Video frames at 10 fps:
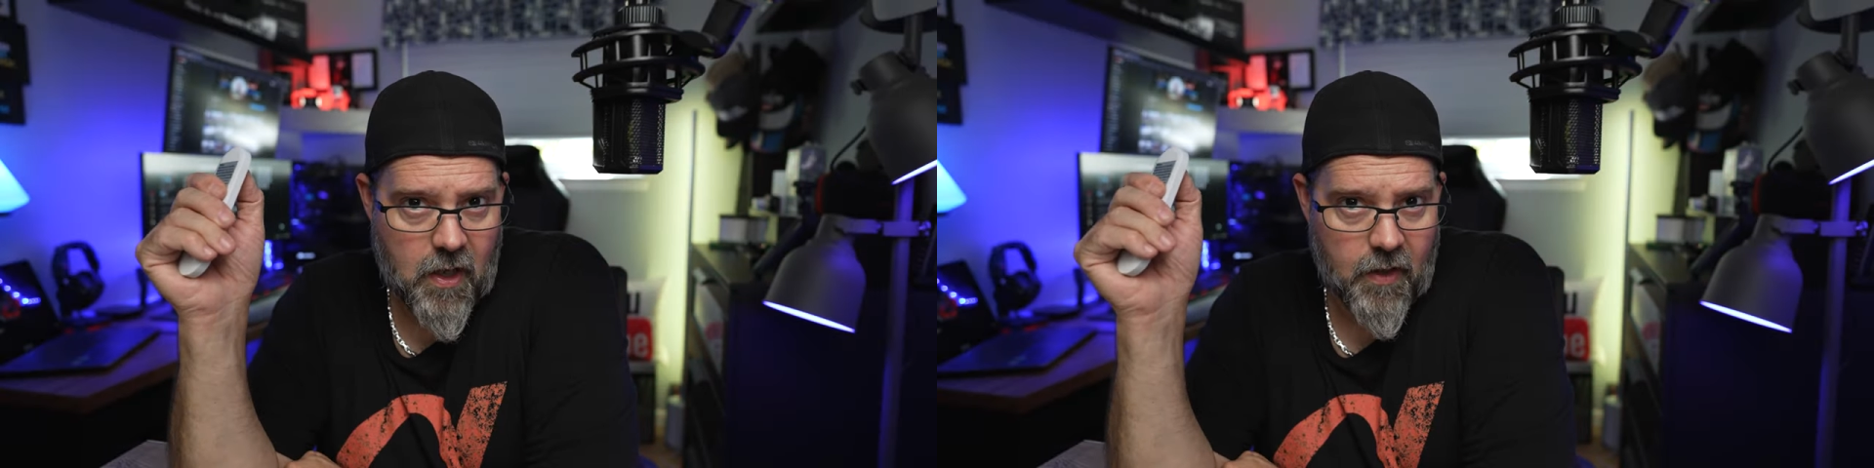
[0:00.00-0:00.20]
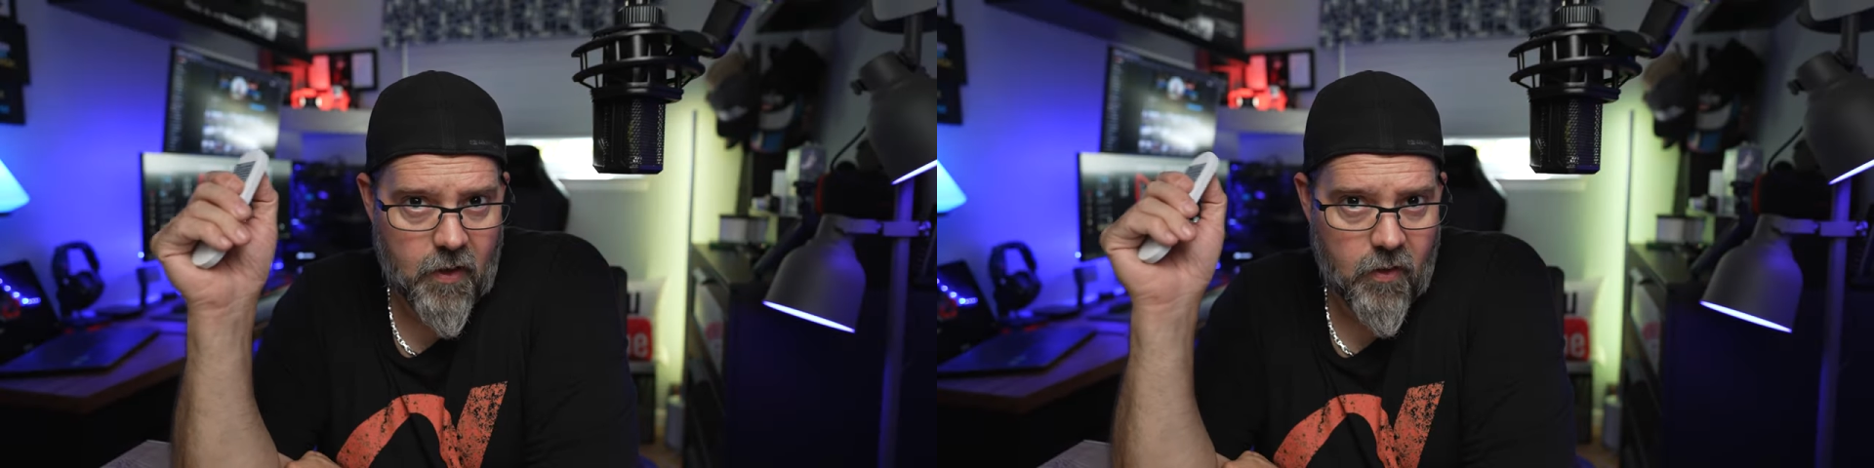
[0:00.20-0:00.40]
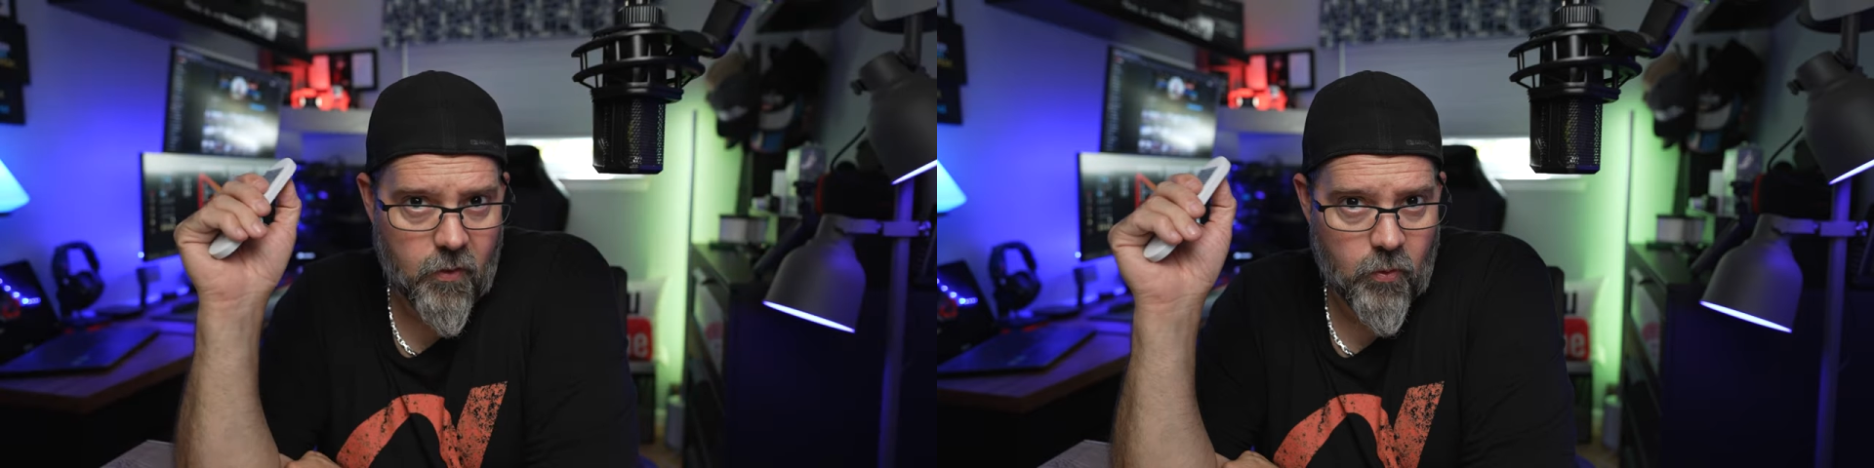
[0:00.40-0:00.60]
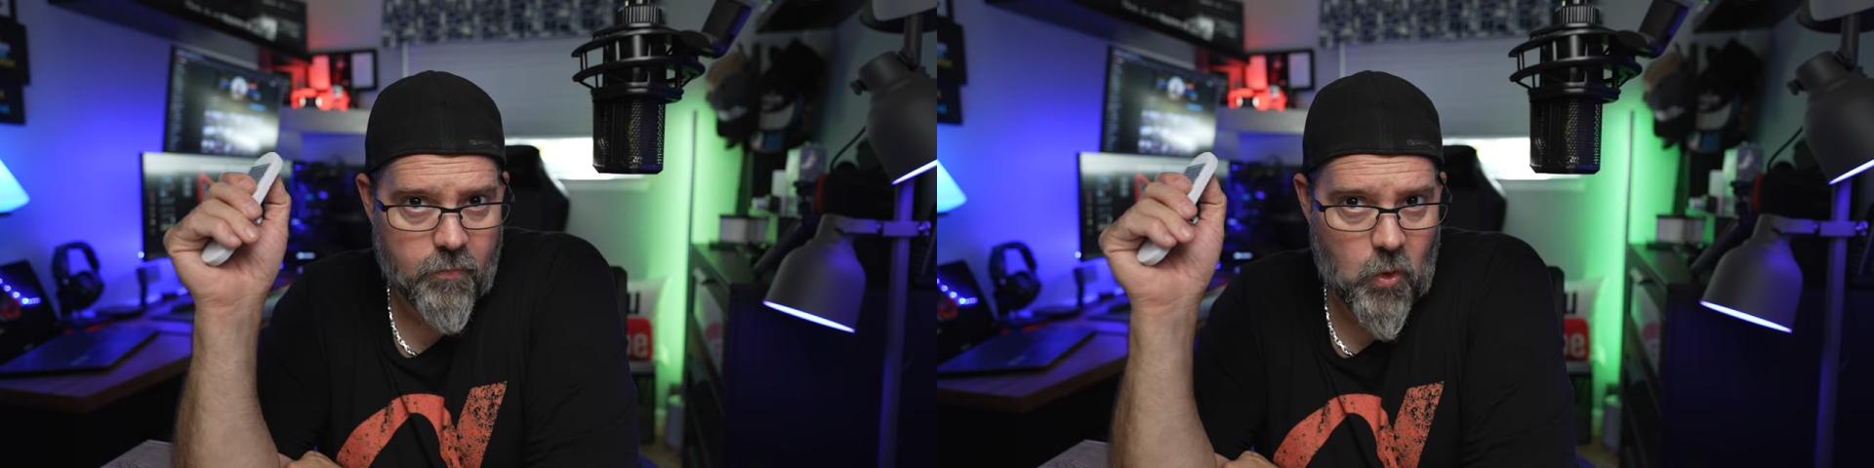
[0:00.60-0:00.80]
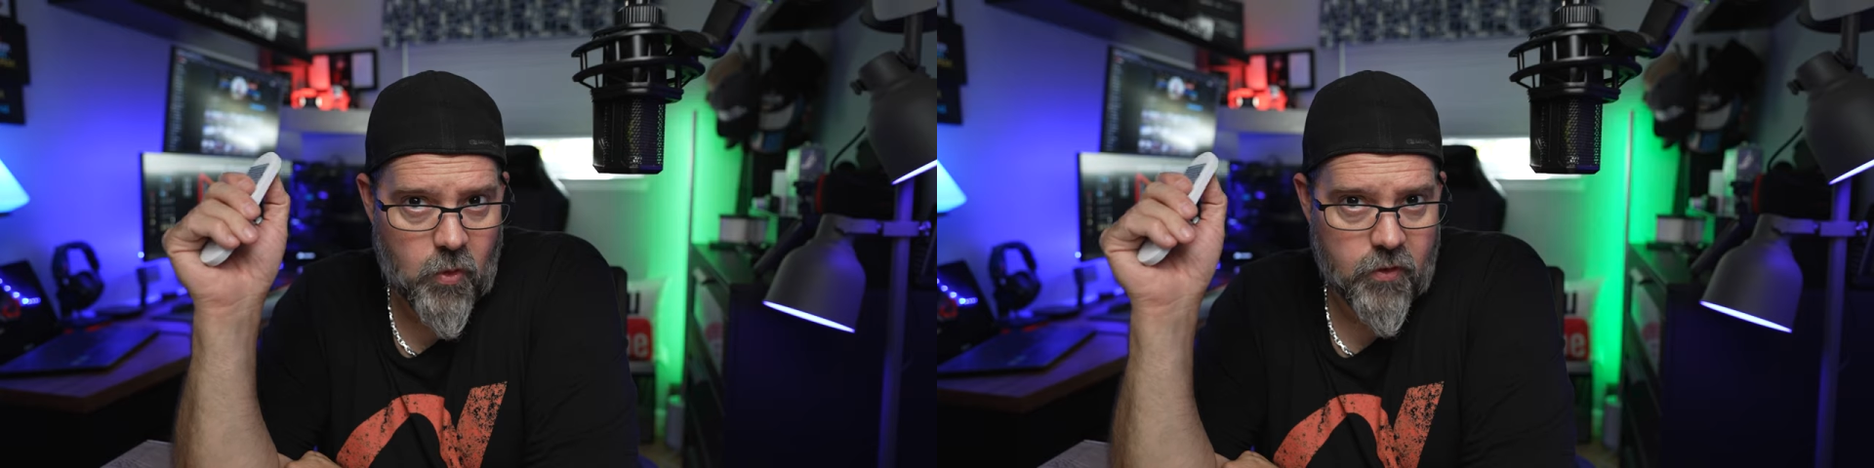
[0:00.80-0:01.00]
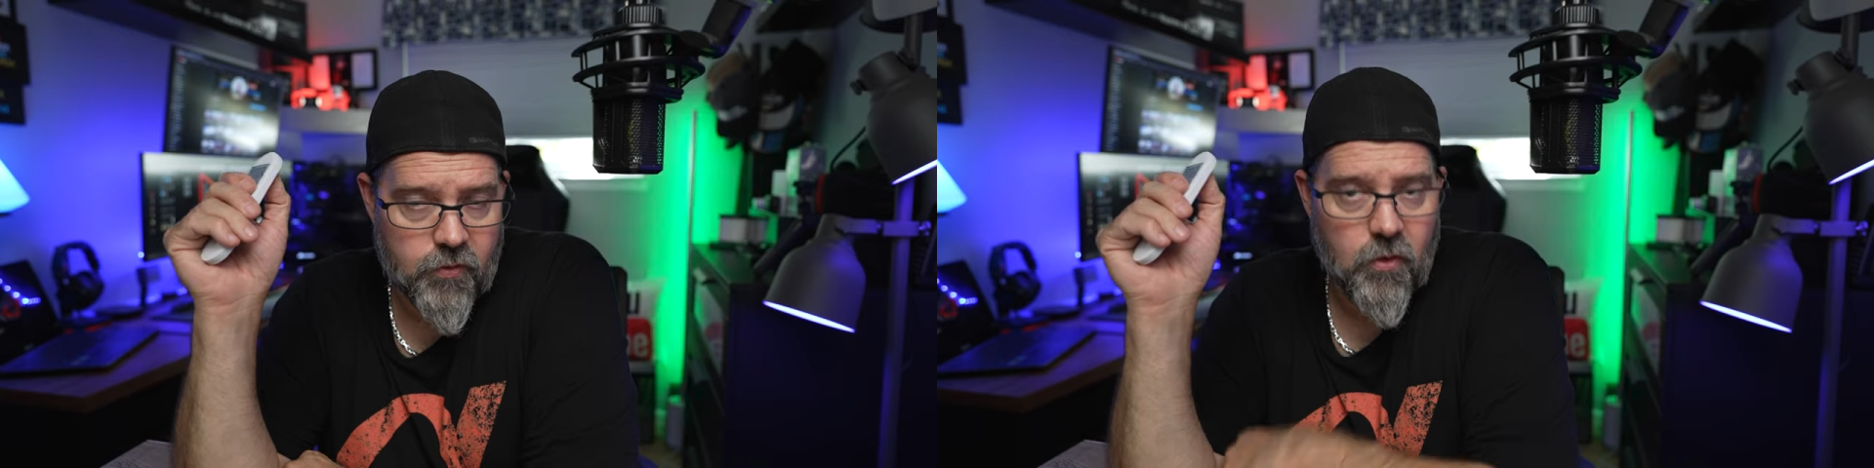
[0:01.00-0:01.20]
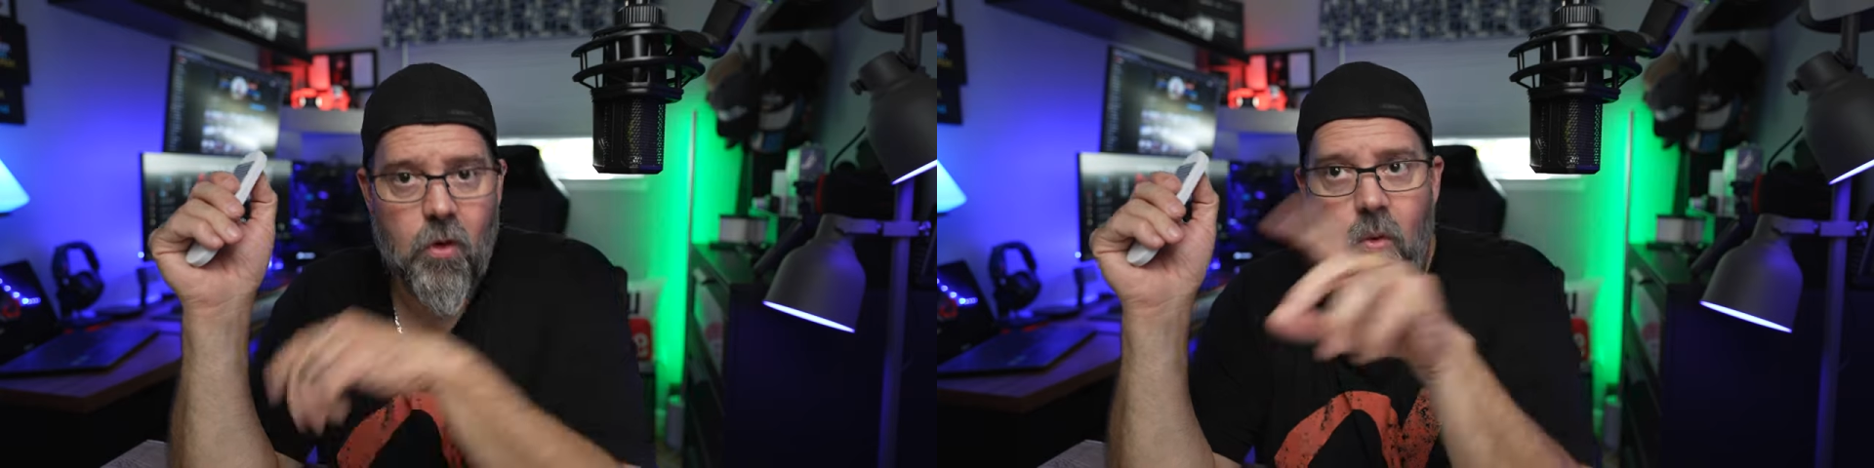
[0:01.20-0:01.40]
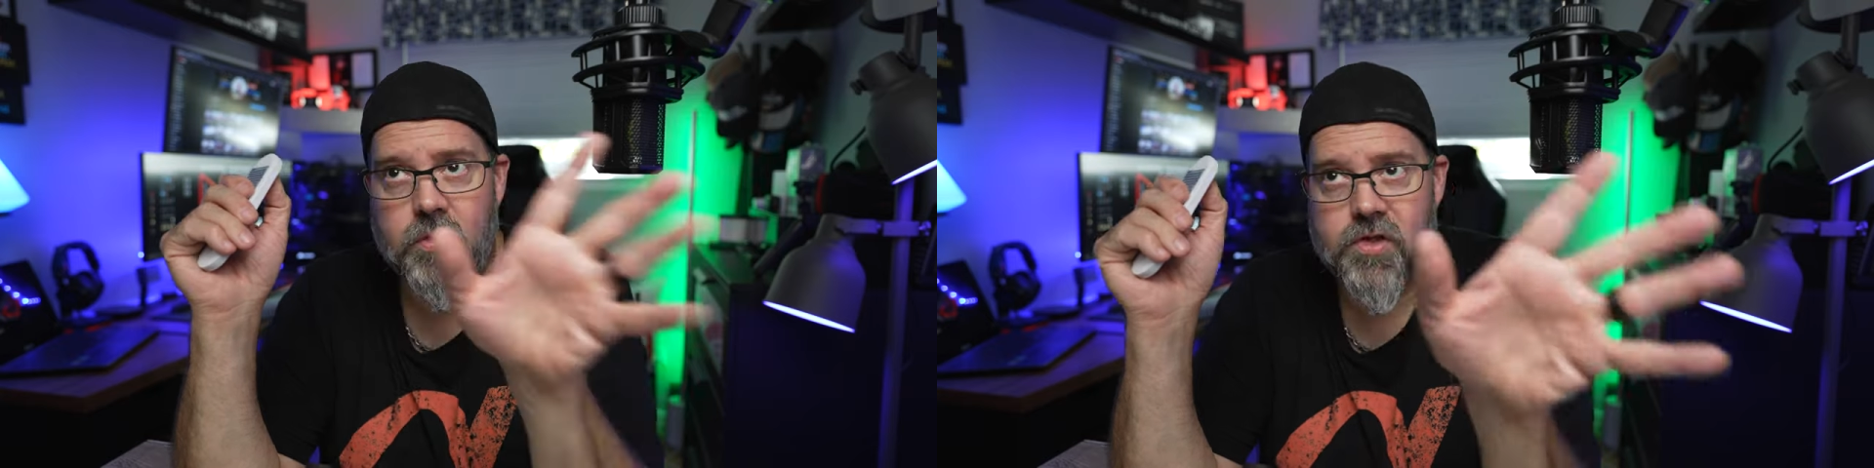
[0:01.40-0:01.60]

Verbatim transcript: on the remote control,